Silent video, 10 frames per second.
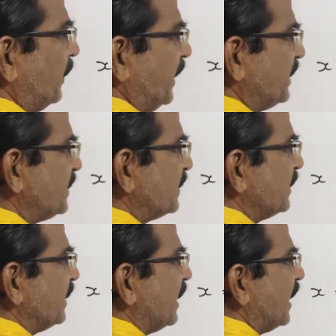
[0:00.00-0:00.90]
plus
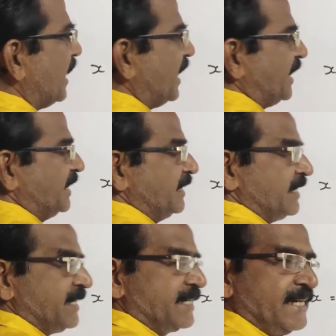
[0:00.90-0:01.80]

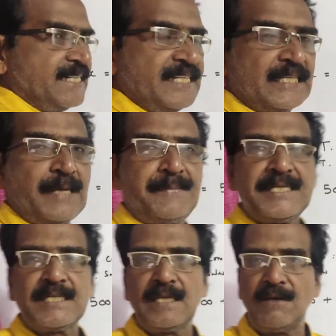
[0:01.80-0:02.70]
and he gets a
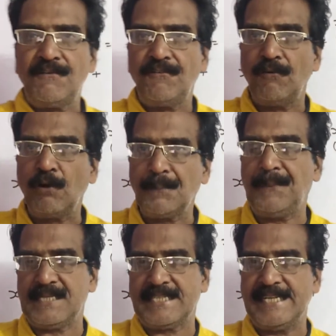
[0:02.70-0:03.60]
commission of
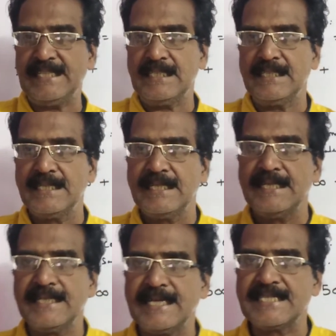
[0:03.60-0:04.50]
4%.
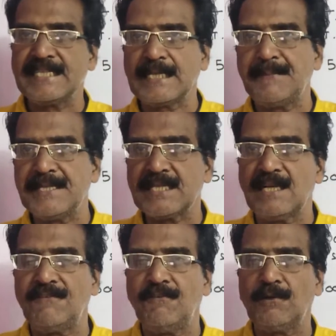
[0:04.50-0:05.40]
He gets a commission
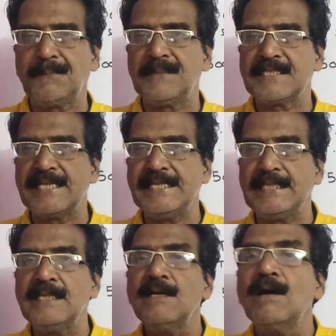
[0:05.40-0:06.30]
of
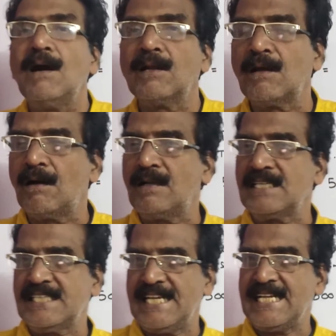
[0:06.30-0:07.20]
4% on
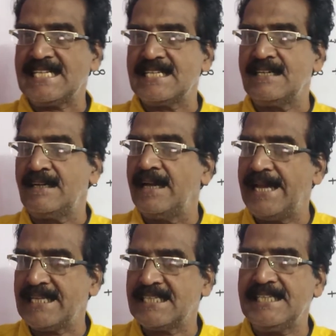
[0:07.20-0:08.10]
all sales
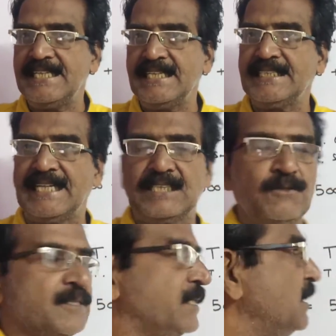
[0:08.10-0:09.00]
exceeding
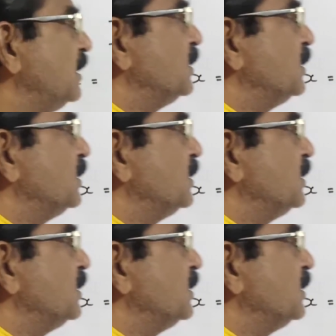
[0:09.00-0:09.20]
10,000.